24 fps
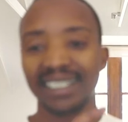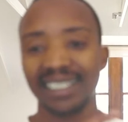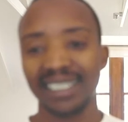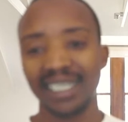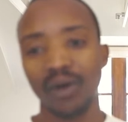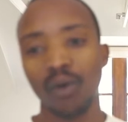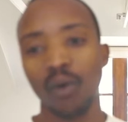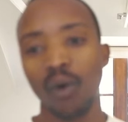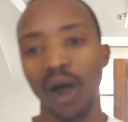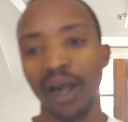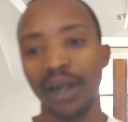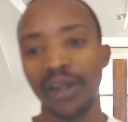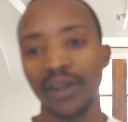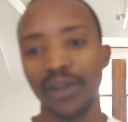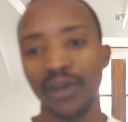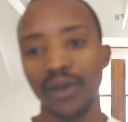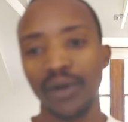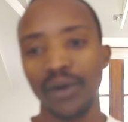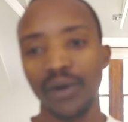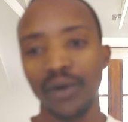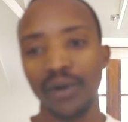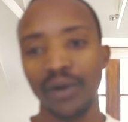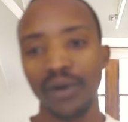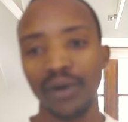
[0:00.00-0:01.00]

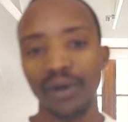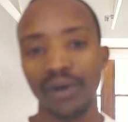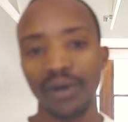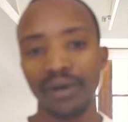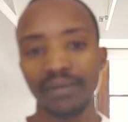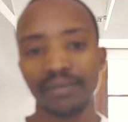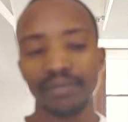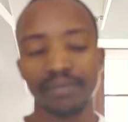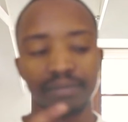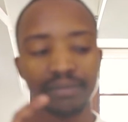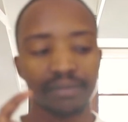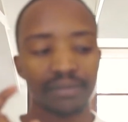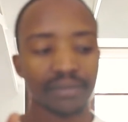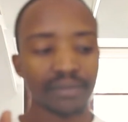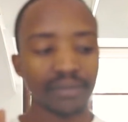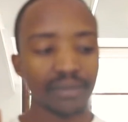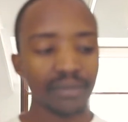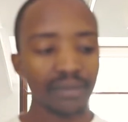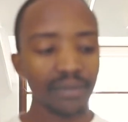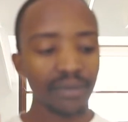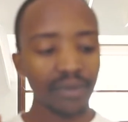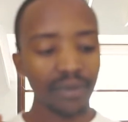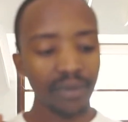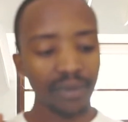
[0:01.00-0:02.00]
C1-U
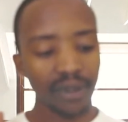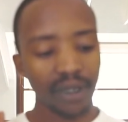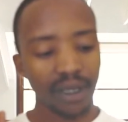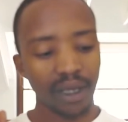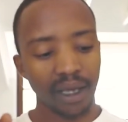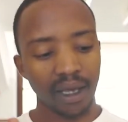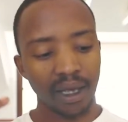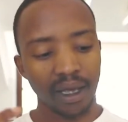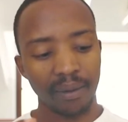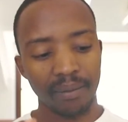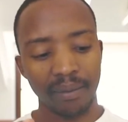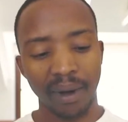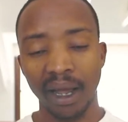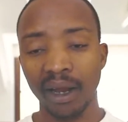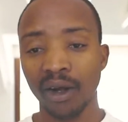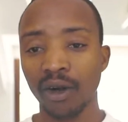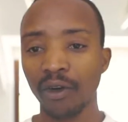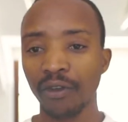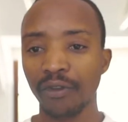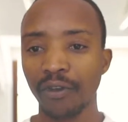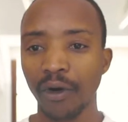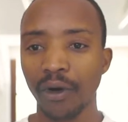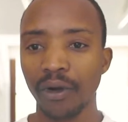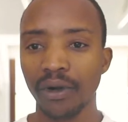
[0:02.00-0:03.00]

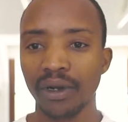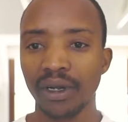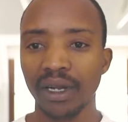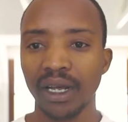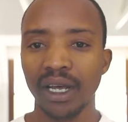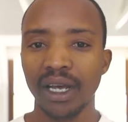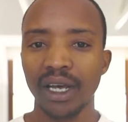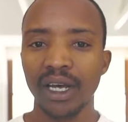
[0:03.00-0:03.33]
microphone